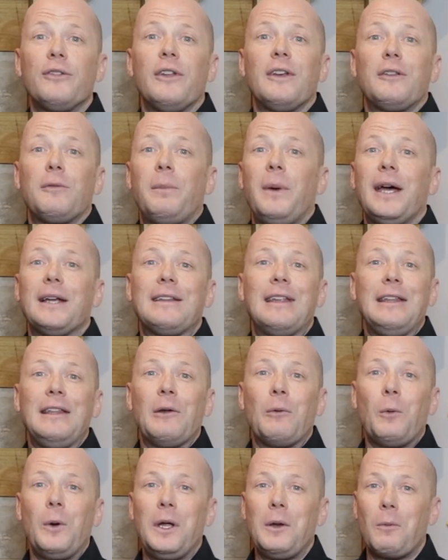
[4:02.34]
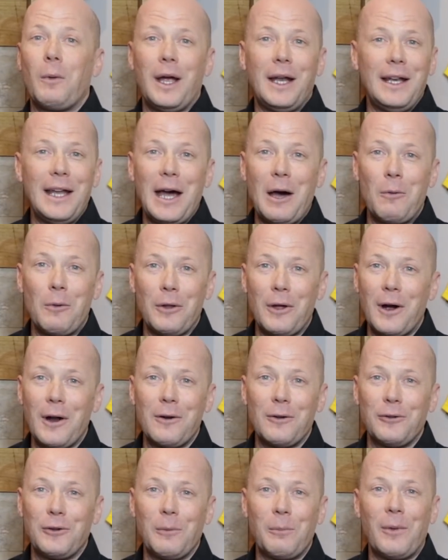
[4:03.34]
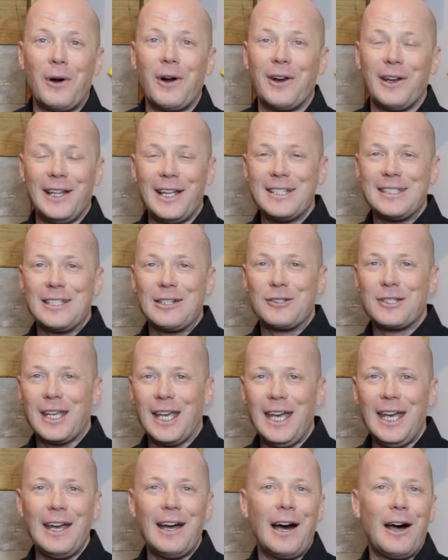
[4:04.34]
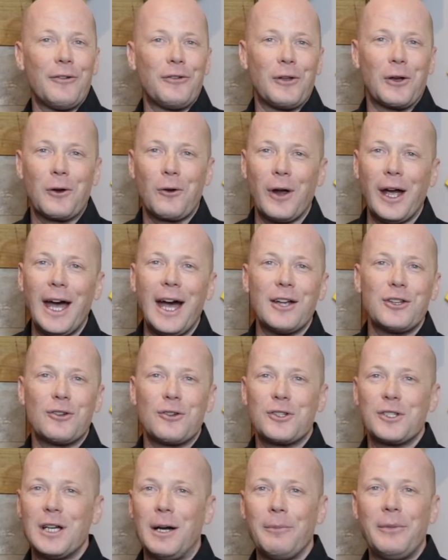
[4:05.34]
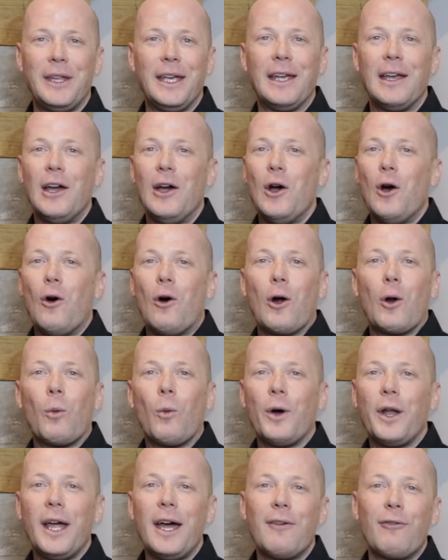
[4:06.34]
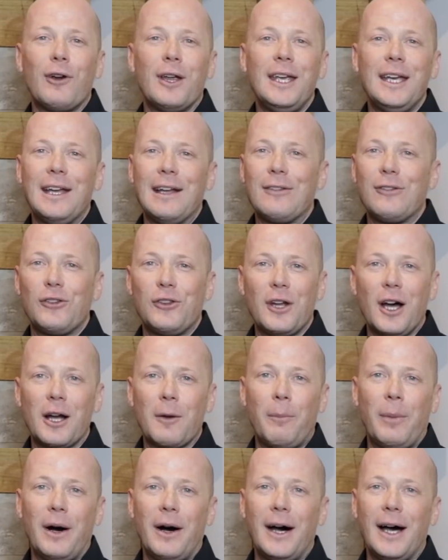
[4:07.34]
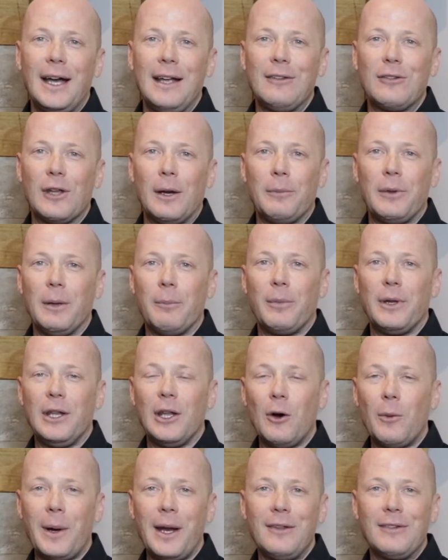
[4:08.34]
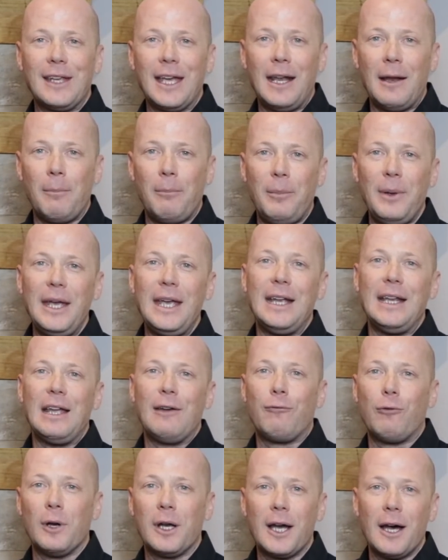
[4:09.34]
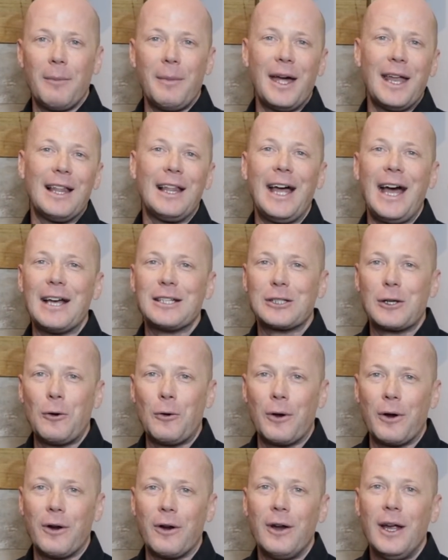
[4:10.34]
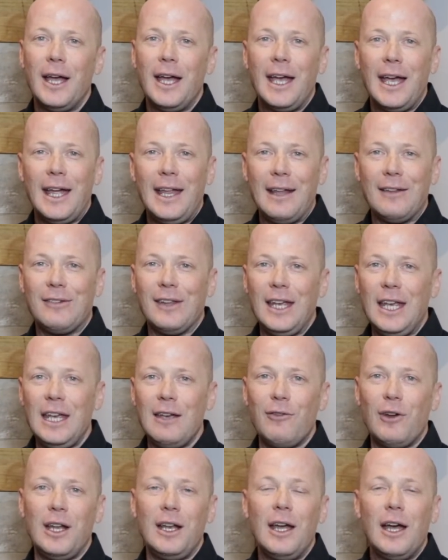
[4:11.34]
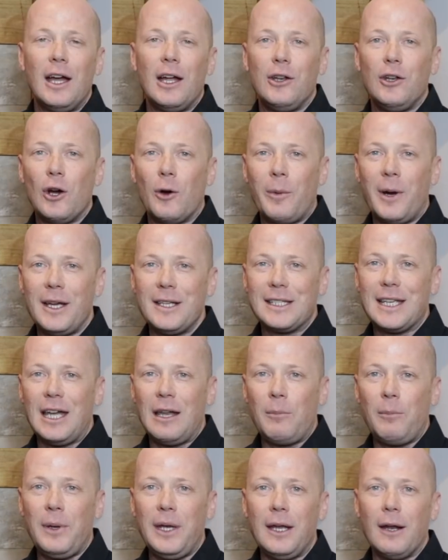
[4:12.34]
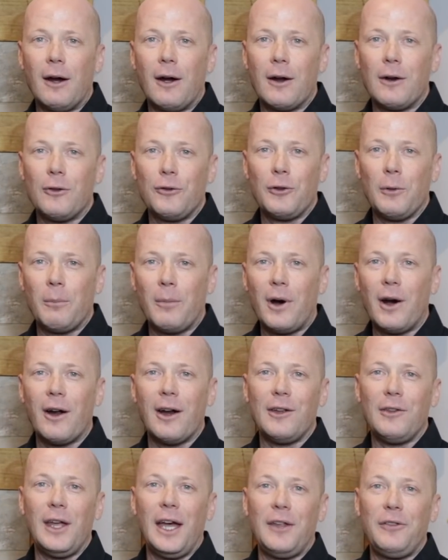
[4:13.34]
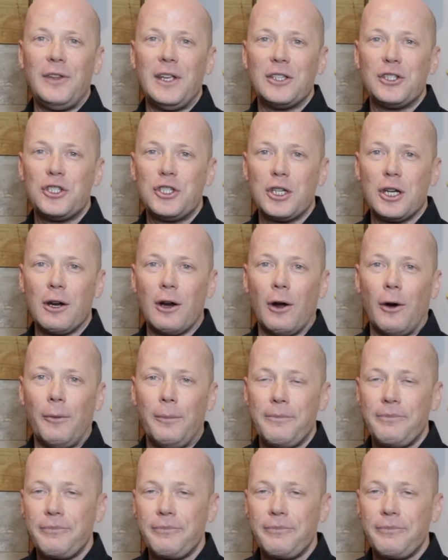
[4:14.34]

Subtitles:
expecting the win right now with Arnaud Dèmare unless there's chaos, a crash or something, or whatever, he gets stuck behind something. But nobody's gonna beat, if we come out of last corner and it's even, nobody's gonna beat Arnaud Dèmare at this Giro,